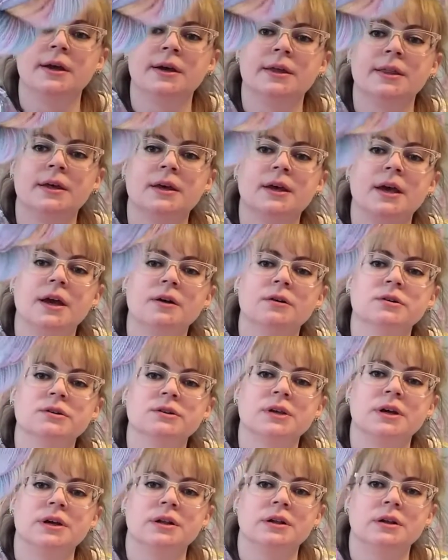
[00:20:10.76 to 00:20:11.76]
The
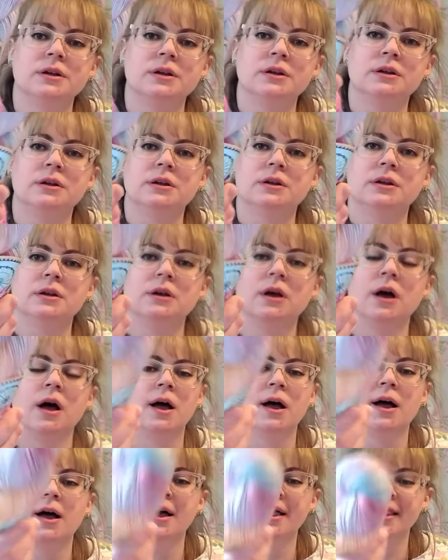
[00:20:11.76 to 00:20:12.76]
Carousel.
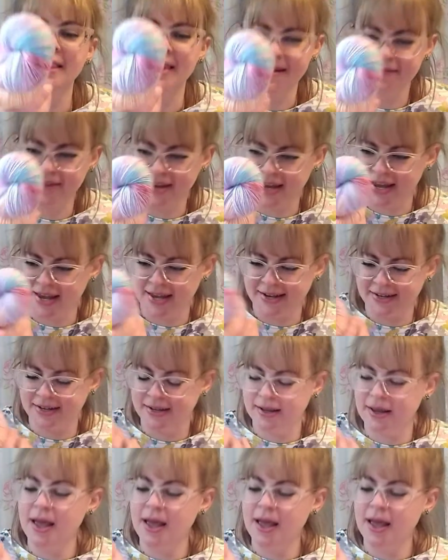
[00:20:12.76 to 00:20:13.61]
Oh, I love it.